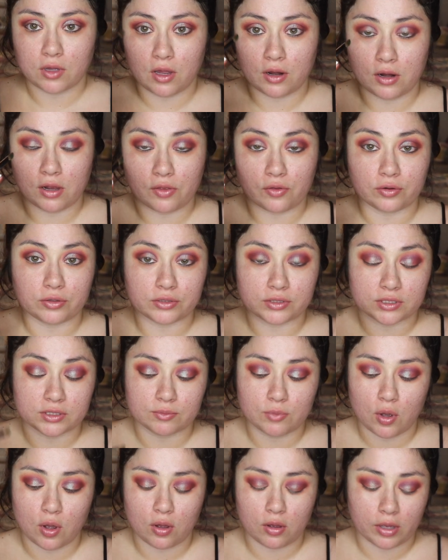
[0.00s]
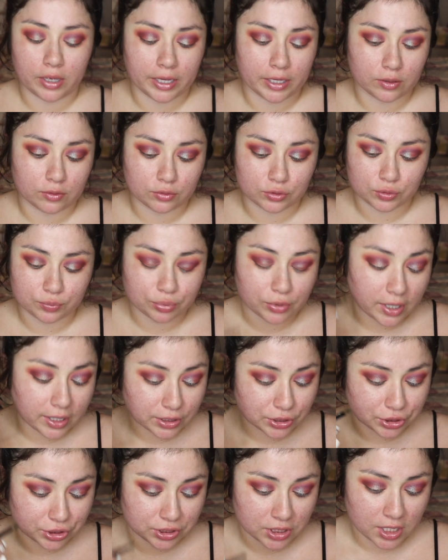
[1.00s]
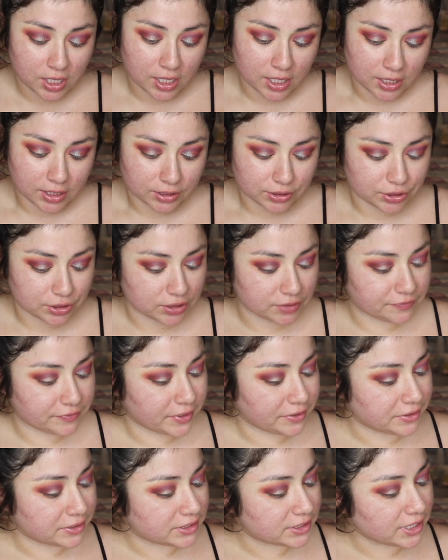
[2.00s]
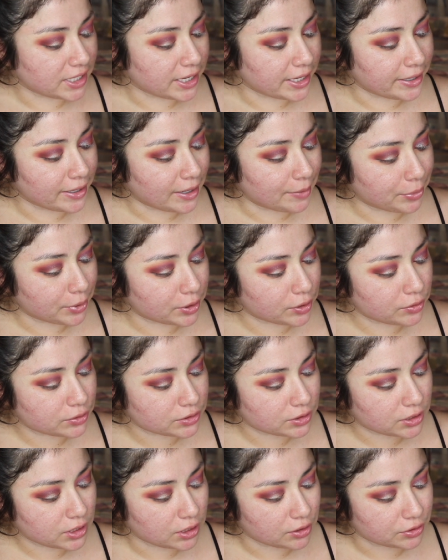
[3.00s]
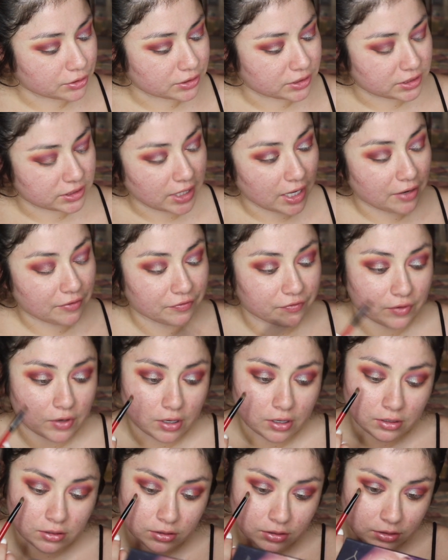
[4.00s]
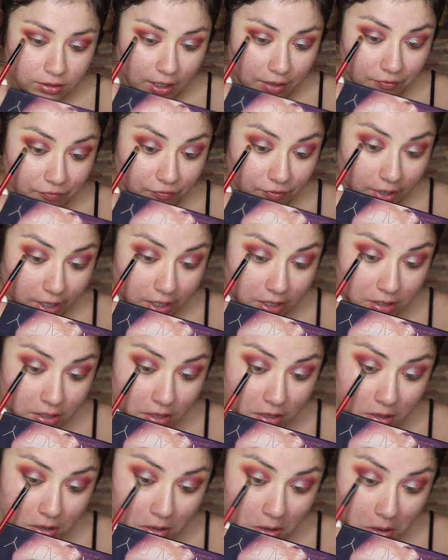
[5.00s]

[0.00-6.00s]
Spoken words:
Another small angled brush, just very tight. I'm going to use the color Saffron, that red,